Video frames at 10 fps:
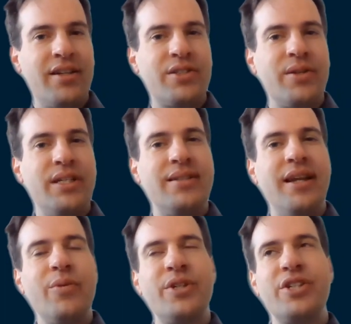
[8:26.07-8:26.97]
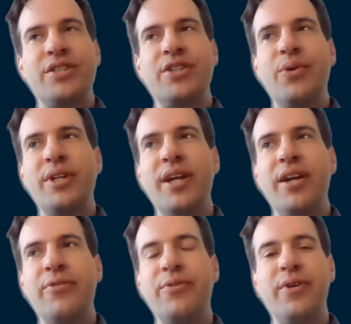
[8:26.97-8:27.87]
So these languages don't
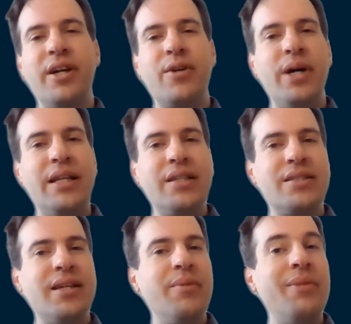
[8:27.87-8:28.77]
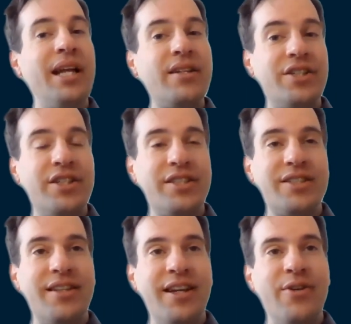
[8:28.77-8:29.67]
have quite the same letters.
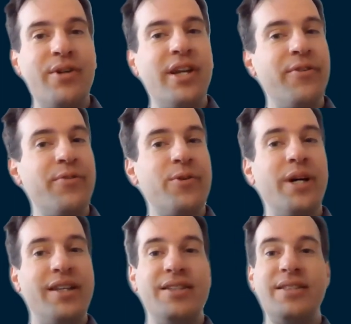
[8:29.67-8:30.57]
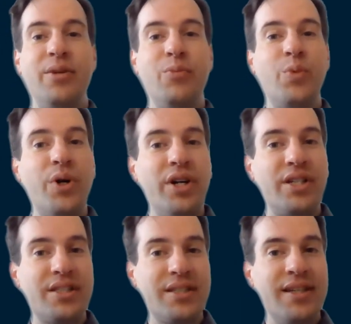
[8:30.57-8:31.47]
They don't have quite the same
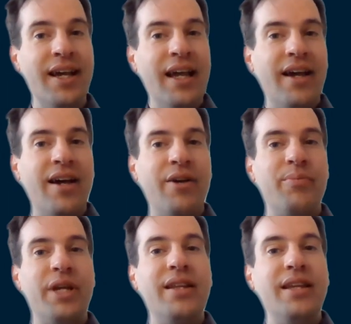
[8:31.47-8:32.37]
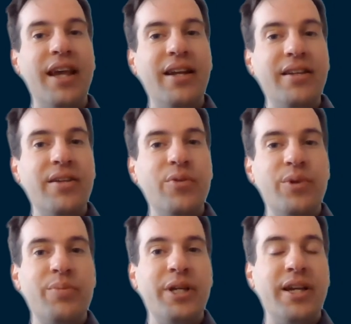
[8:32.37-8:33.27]
words. In the end, you
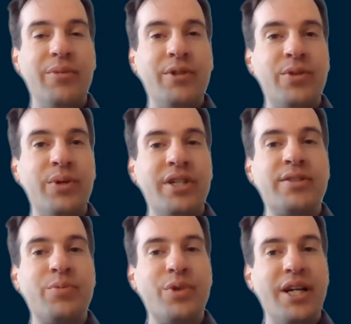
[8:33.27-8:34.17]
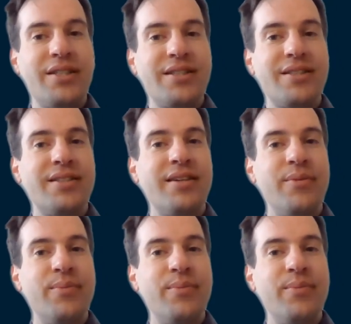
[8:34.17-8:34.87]
will be able to express